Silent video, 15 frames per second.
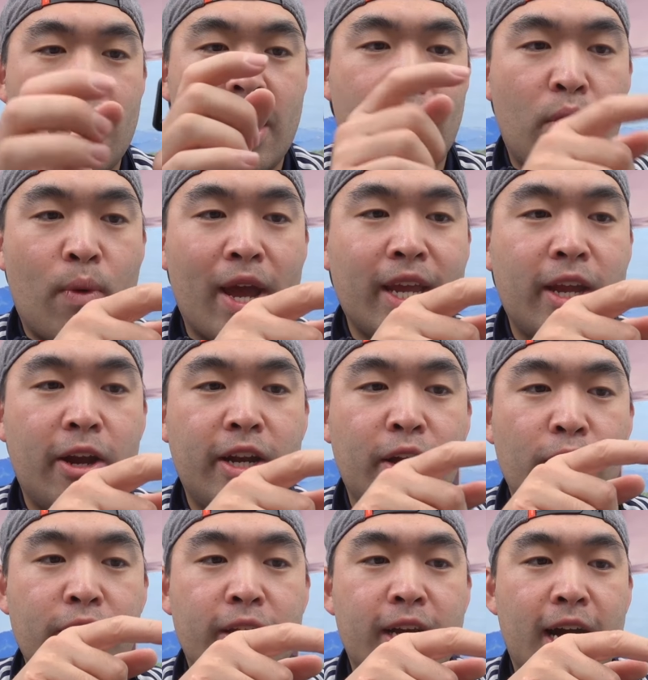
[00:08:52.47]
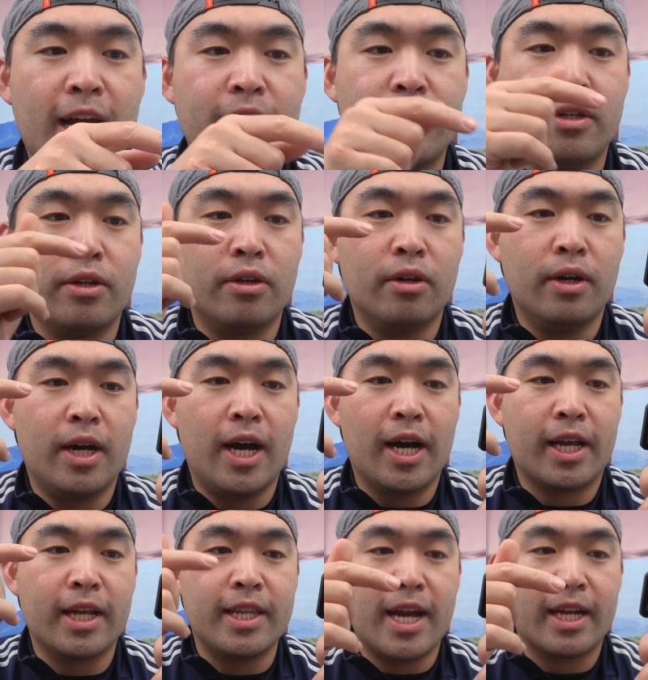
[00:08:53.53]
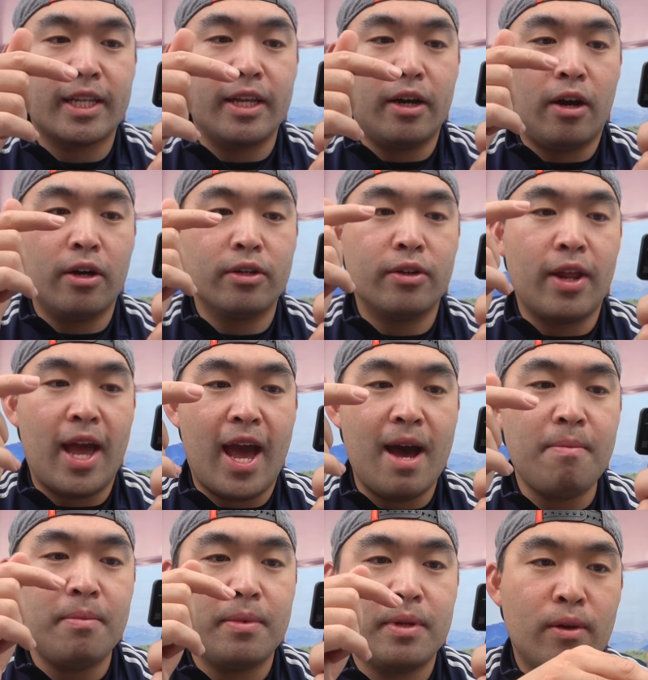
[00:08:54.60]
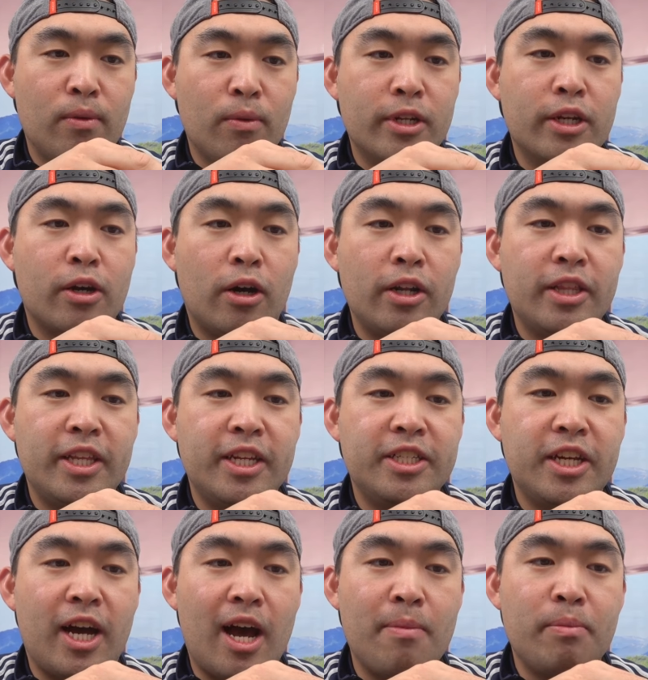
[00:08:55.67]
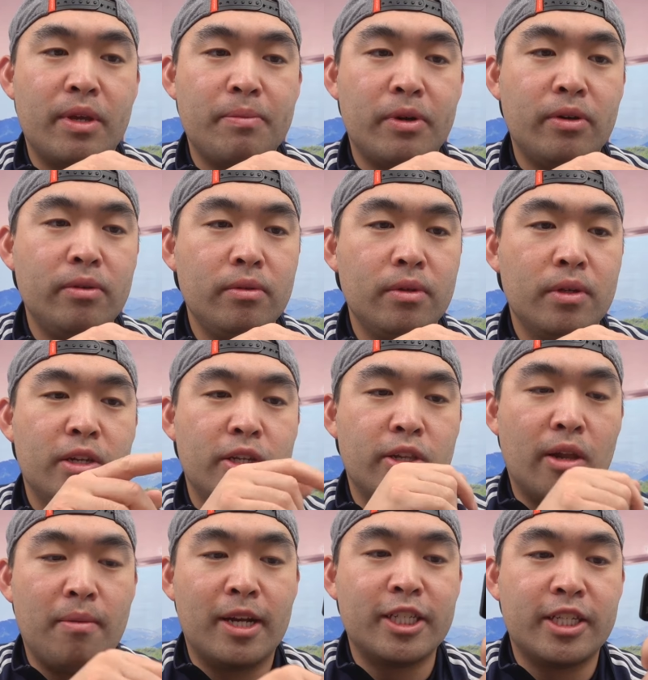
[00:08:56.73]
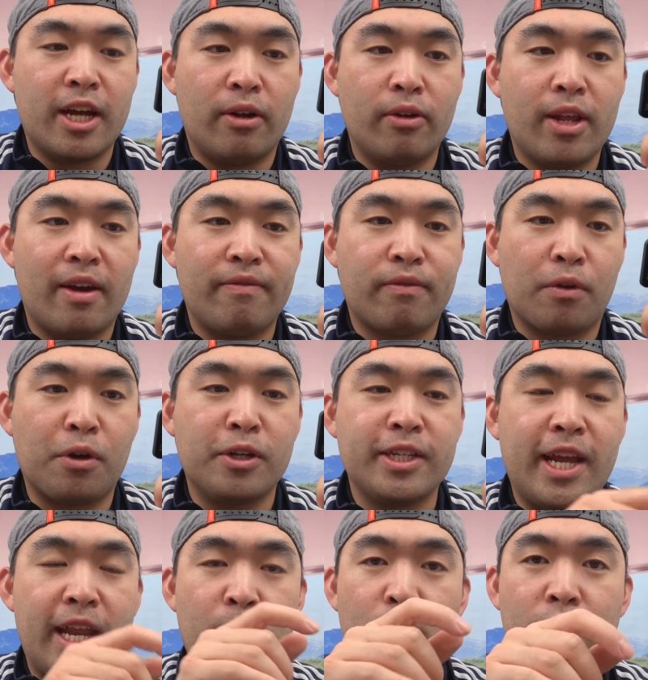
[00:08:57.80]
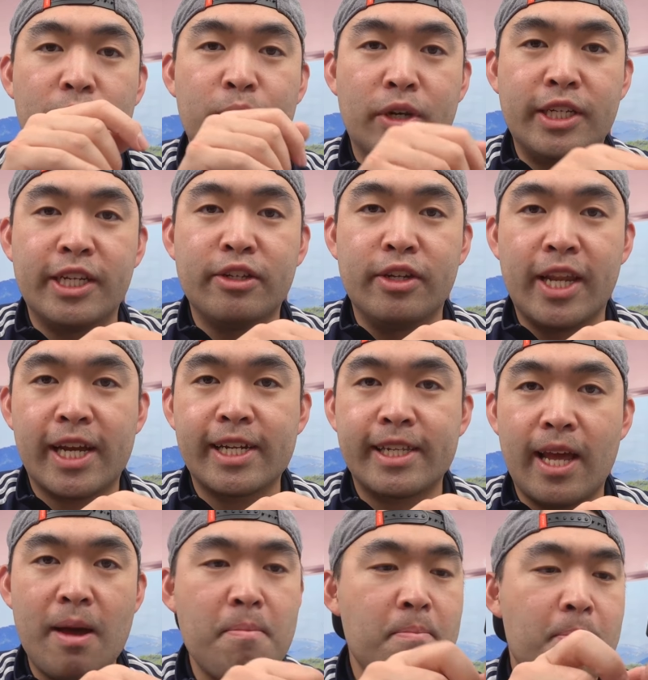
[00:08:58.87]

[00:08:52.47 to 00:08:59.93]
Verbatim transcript: And then right here, it tells you guys to uh, connect it onto the app, which is called the D J I Mimo. So I'm actually download that first and it will proceed to the next step.